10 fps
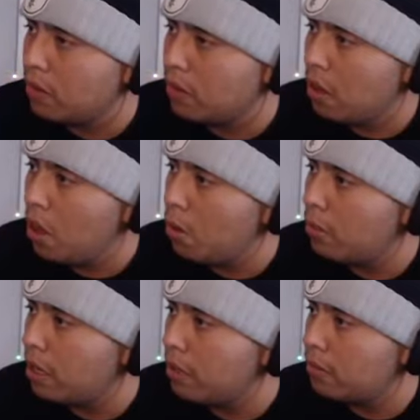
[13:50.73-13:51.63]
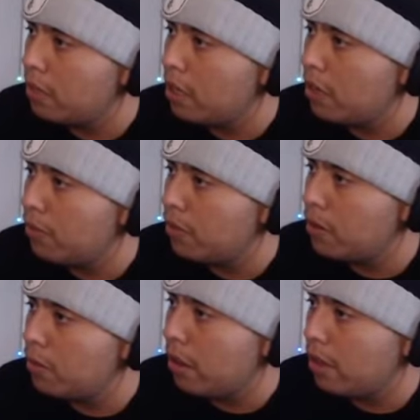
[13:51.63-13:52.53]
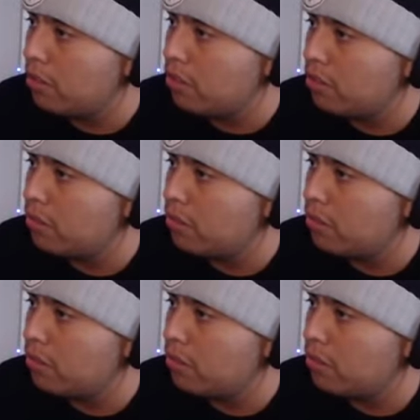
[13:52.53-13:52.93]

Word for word: Oh, okay. Thank you for the kill, I guess.